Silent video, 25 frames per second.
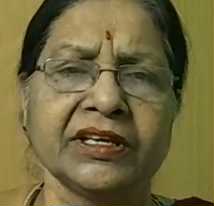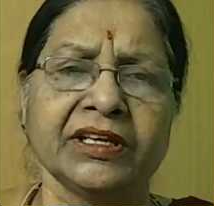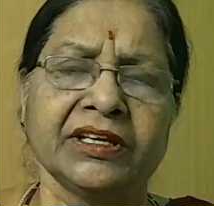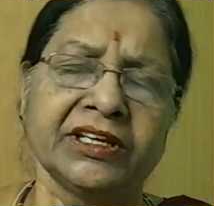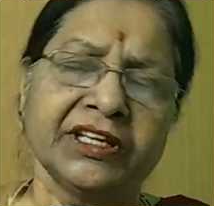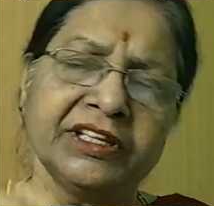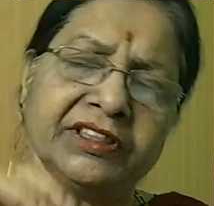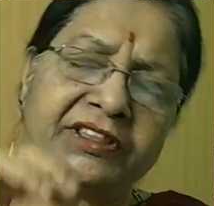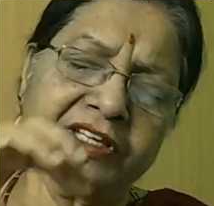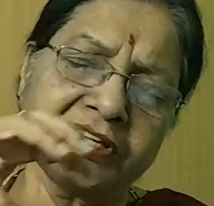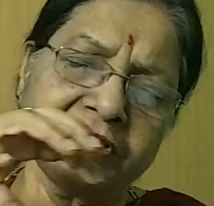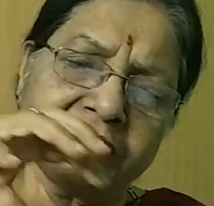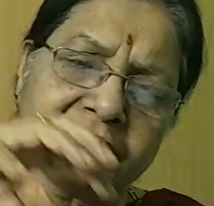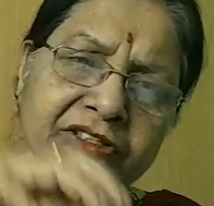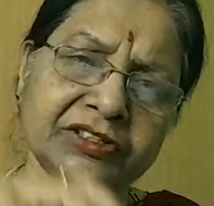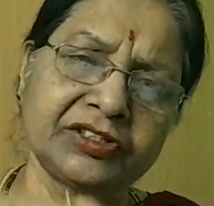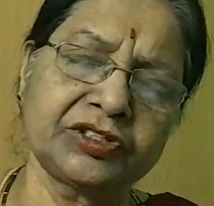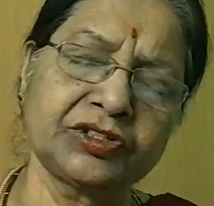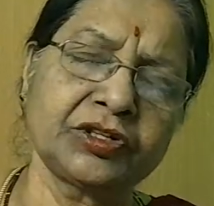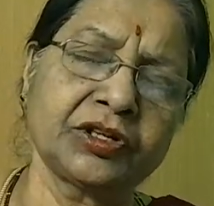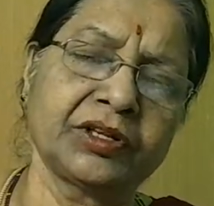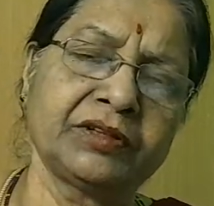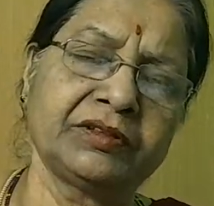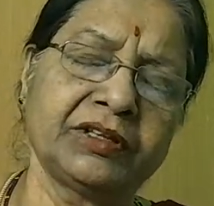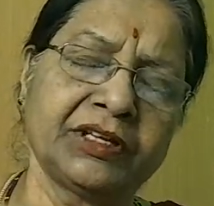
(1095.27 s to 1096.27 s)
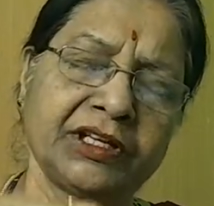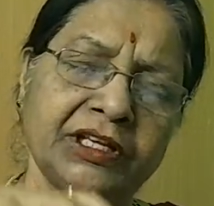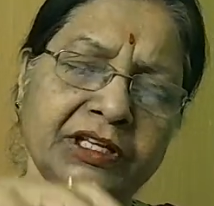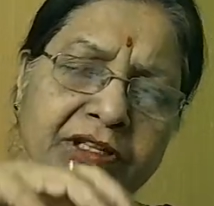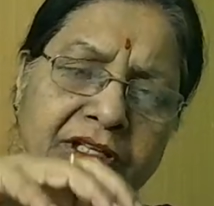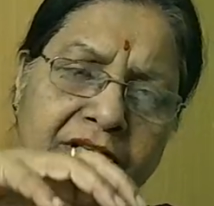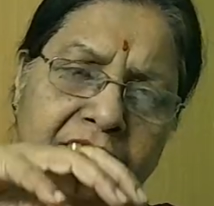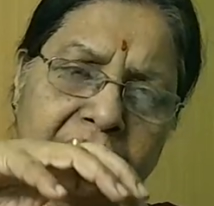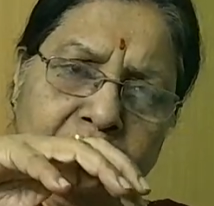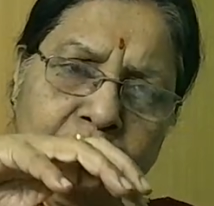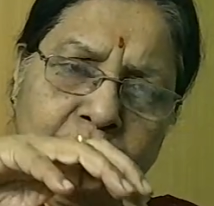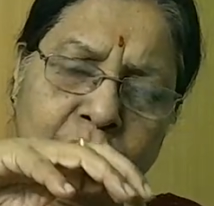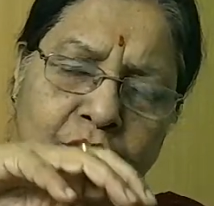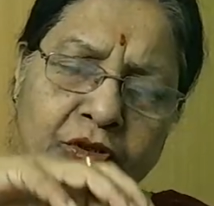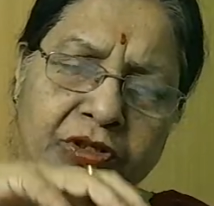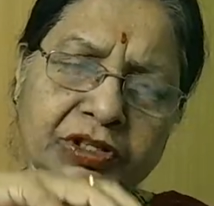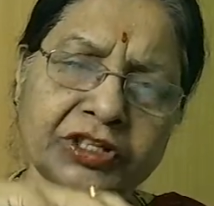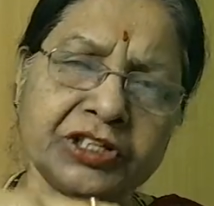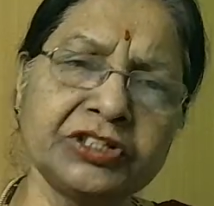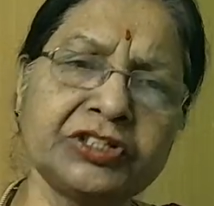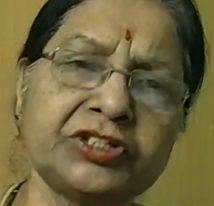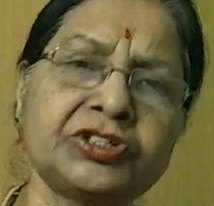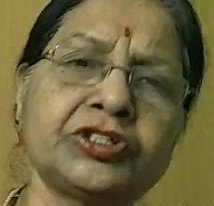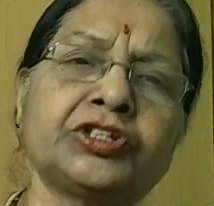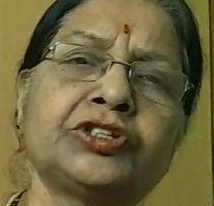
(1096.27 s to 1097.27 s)
through
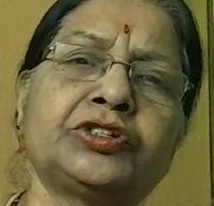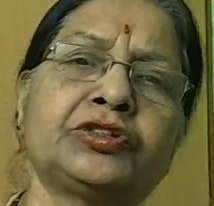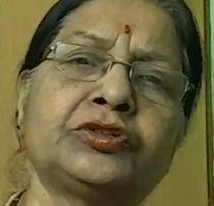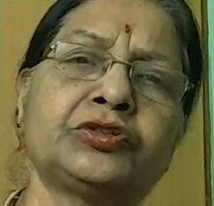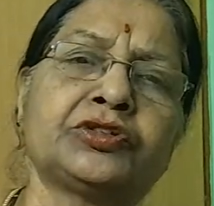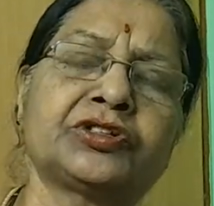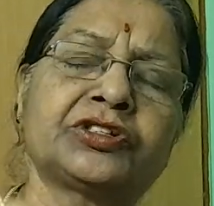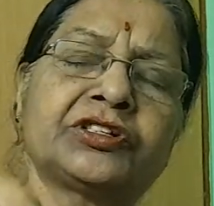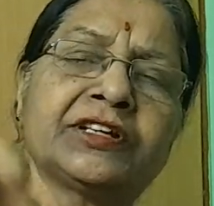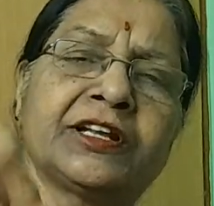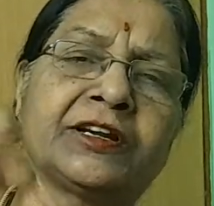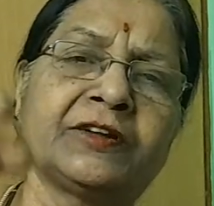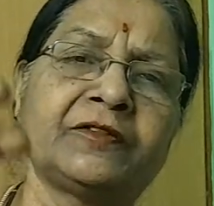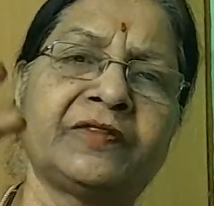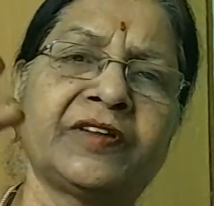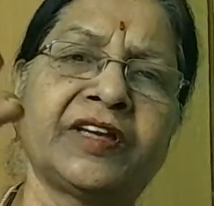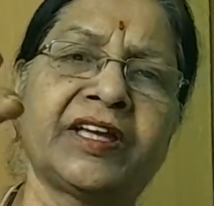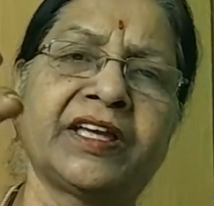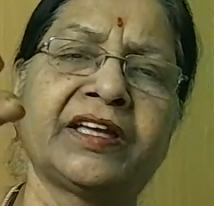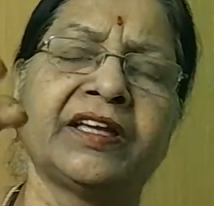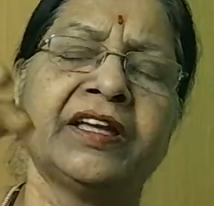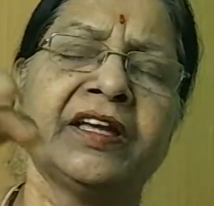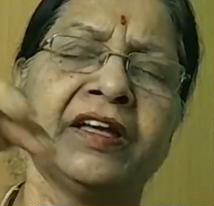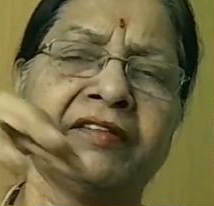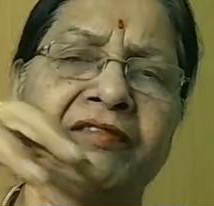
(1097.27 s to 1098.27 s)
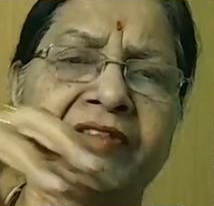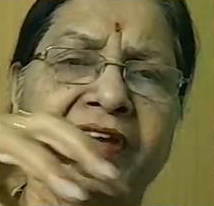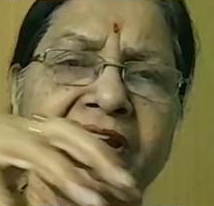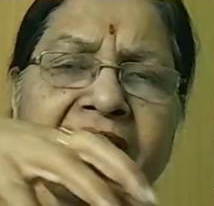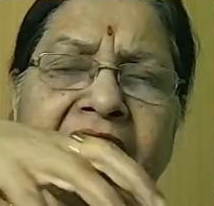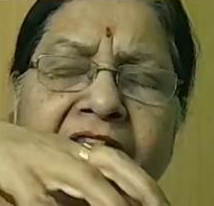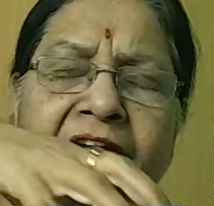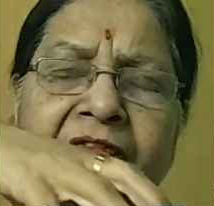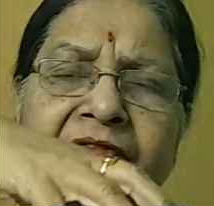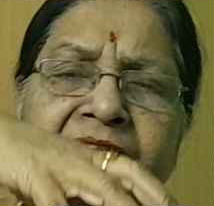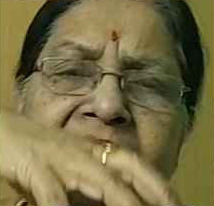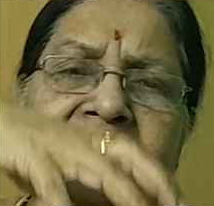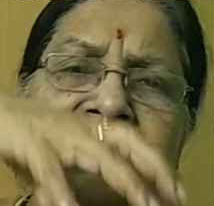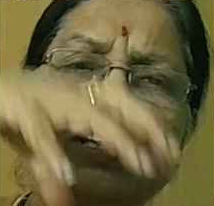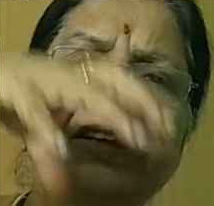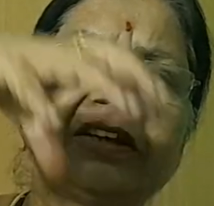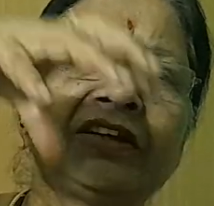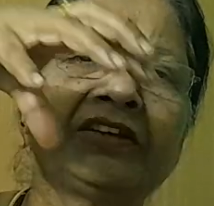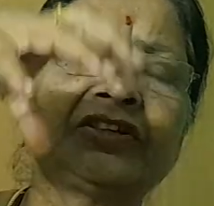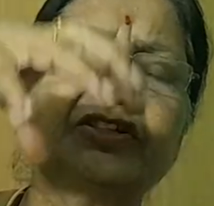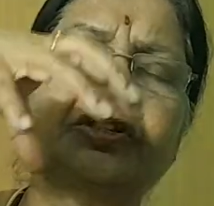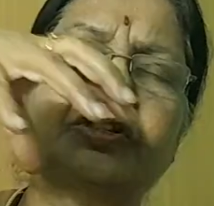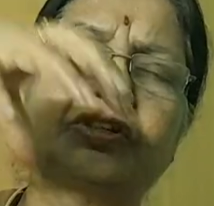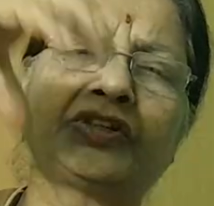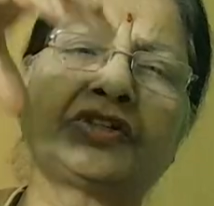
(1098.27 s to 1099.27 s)
institutional way, when every
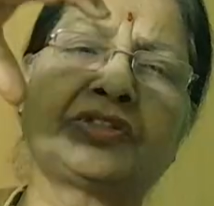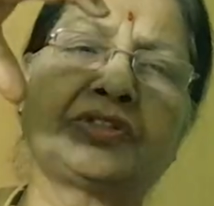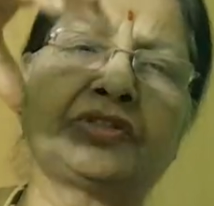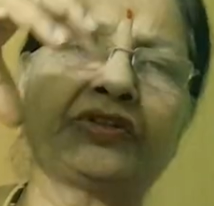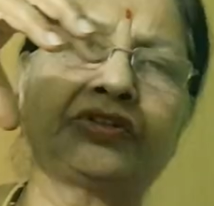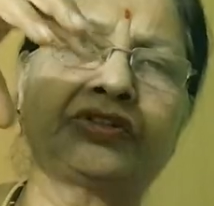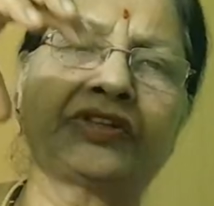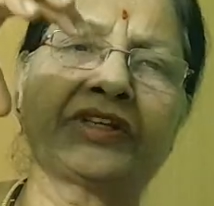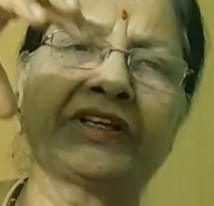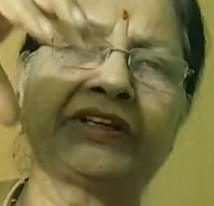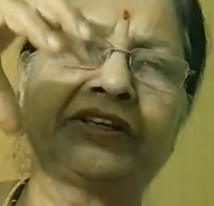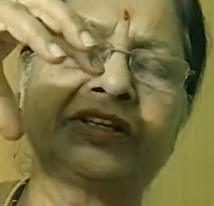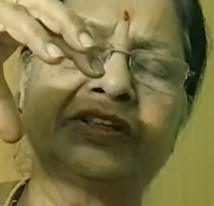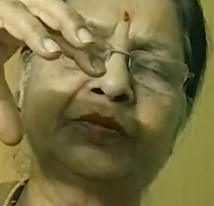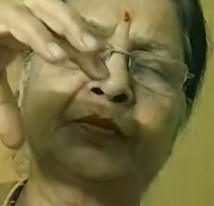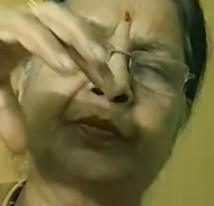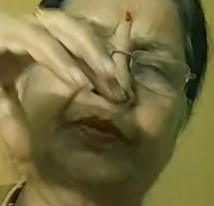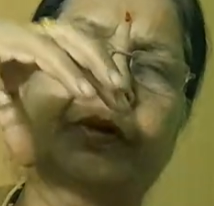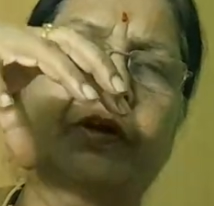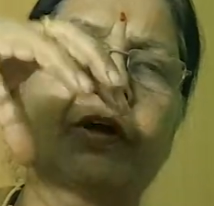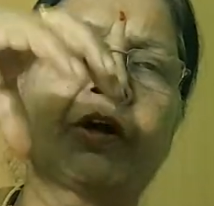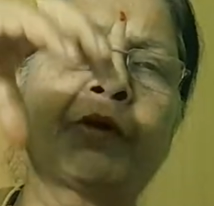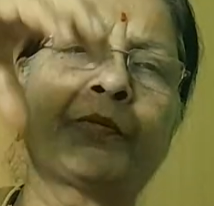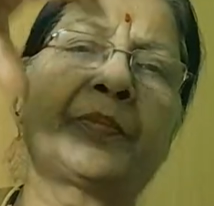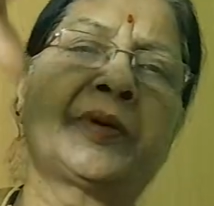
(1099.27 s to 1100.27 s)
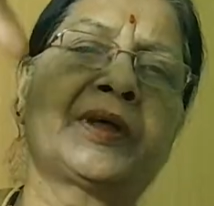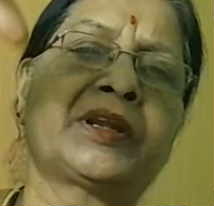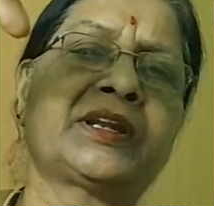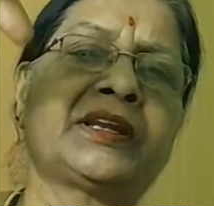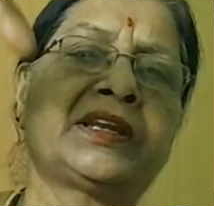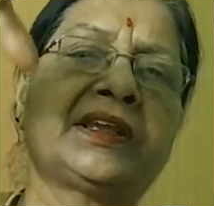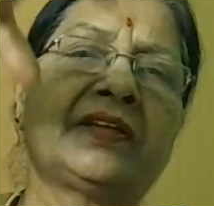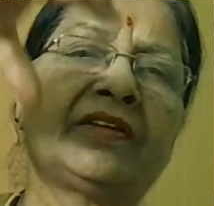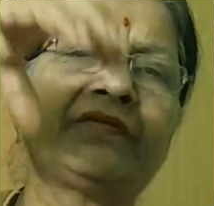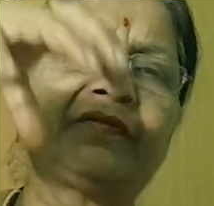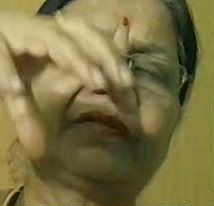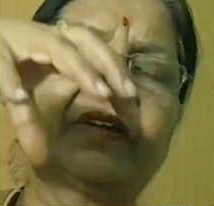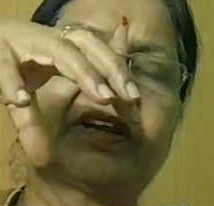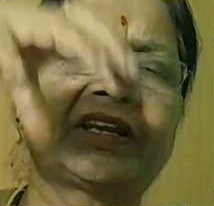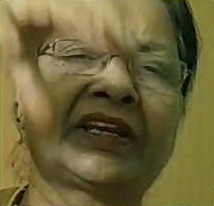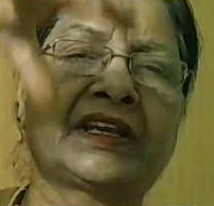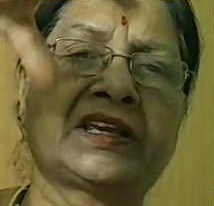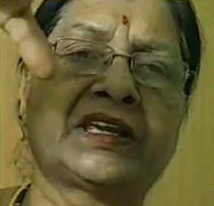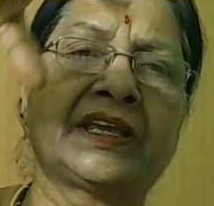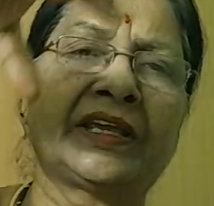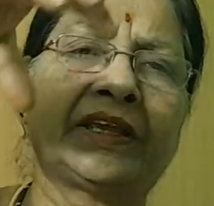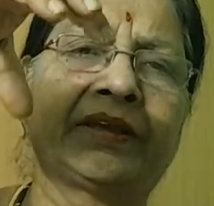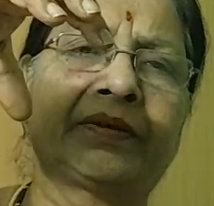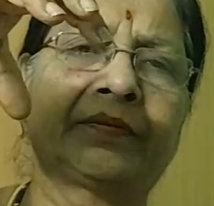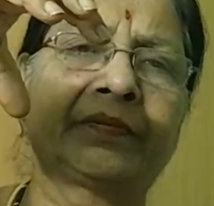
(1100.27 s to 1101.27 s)
institution is properly
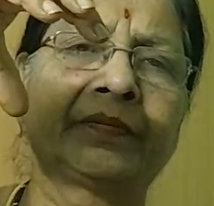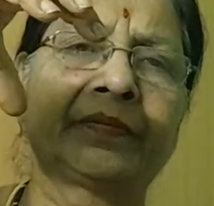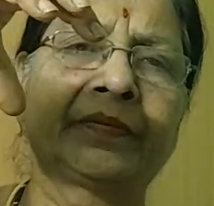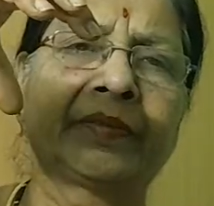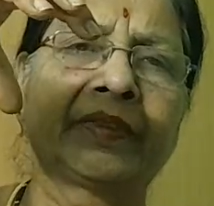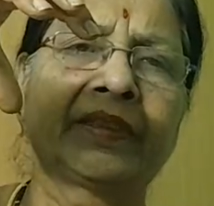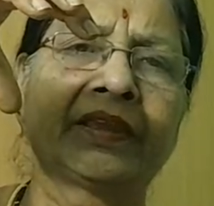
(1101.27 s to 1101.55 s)
working,